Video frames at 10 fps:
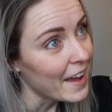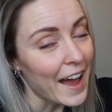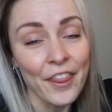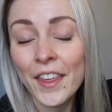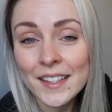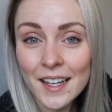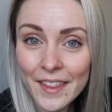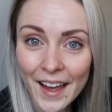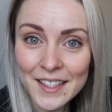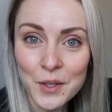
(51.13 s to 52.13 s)
and things like
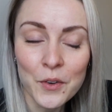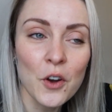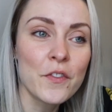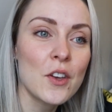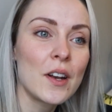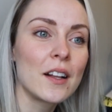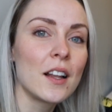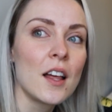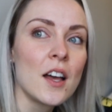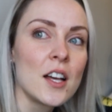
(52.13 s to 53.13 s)
that. So I've got a few
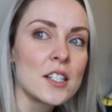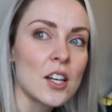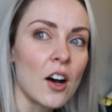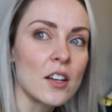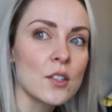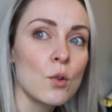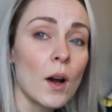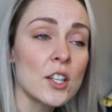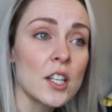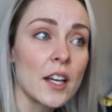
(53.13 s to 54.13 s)
little tasks. Oh,
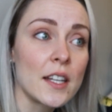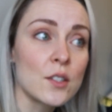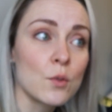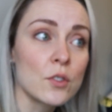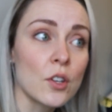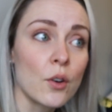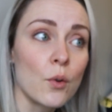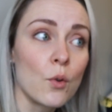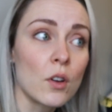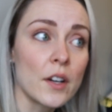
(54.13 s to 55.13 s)
actually I need to also
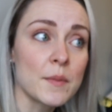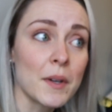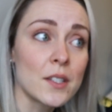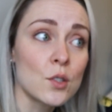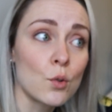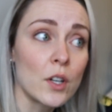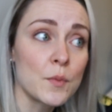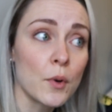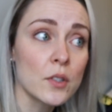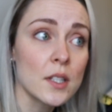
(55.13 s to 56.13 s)
organise my
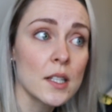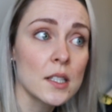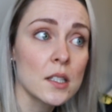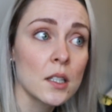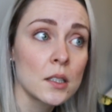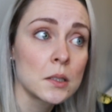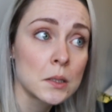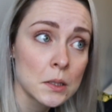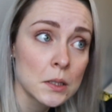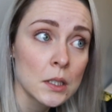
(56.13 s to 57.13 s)
storage boxes.
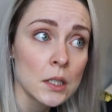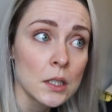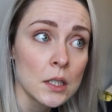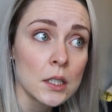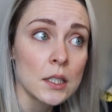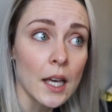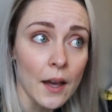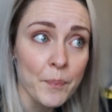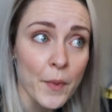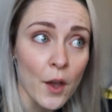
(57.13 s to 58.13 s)

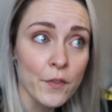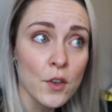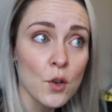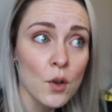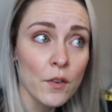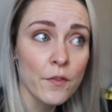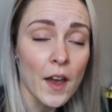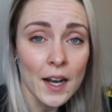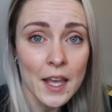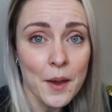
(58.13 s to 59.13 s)
Yeah, a few
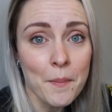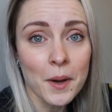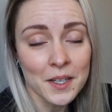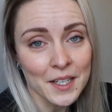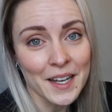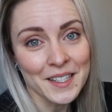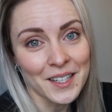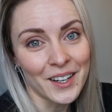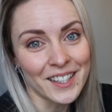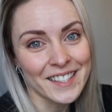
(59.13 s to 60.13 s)
fairly mundane
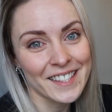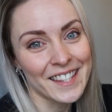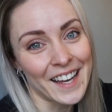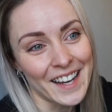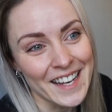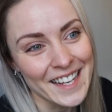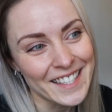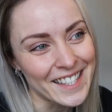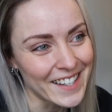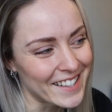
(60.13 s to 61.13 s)
tasks that I need
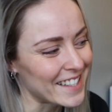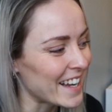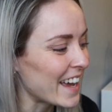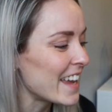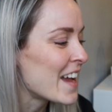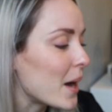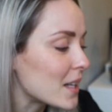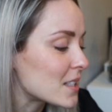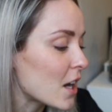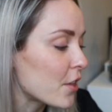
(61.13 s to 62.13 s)
to do today.
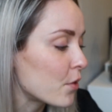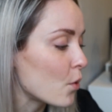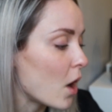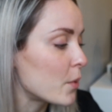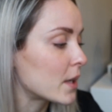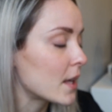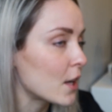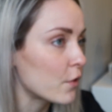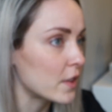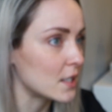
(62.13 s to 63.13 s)
But I thought I would
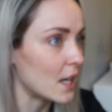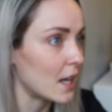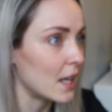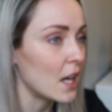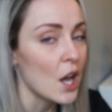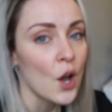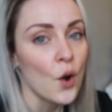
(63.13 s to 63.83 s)
kick off the day